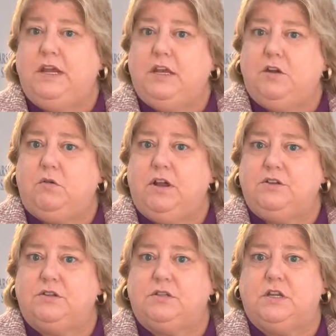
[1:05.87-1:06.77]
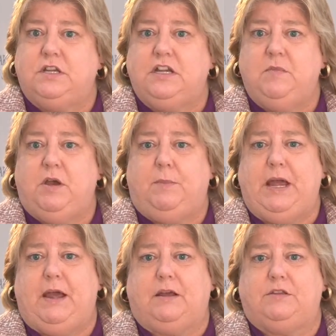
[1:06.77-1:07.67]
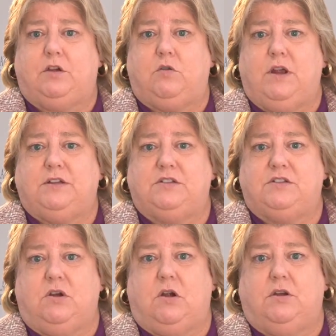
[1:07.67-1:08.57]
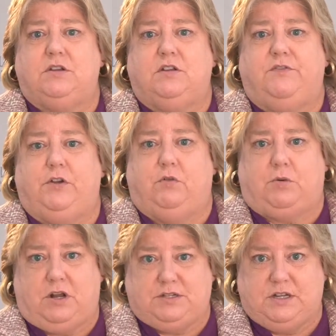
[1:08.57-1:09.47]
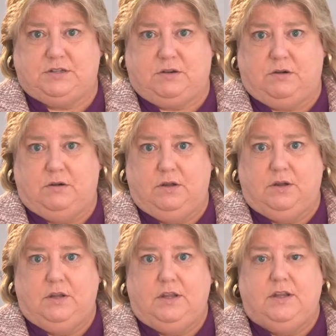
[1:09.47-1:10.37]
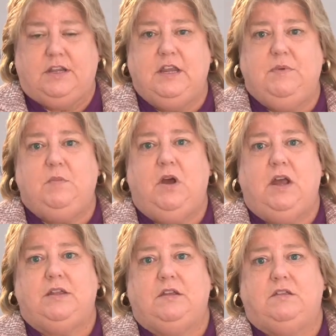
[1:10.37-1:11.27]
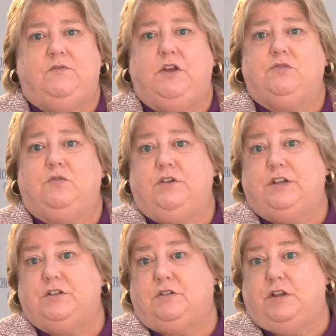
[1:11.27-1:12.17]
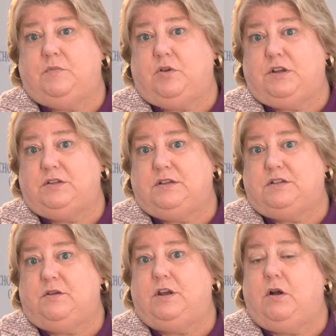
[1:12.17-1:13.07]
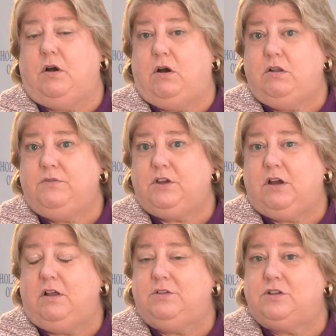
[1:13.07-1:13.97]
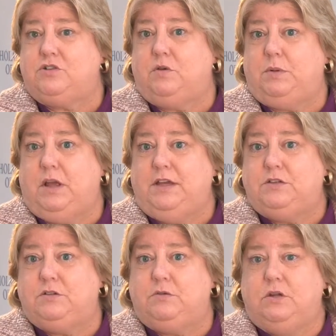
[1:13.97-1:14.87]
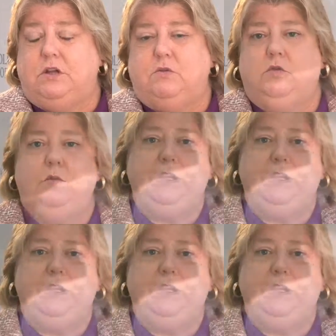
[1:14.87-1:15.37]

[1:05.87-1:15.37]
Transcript: make any corrections and email back the corrected SAR to the federal processor. Keep in mind that the federal financial aid processor and all of the colleges you apply to will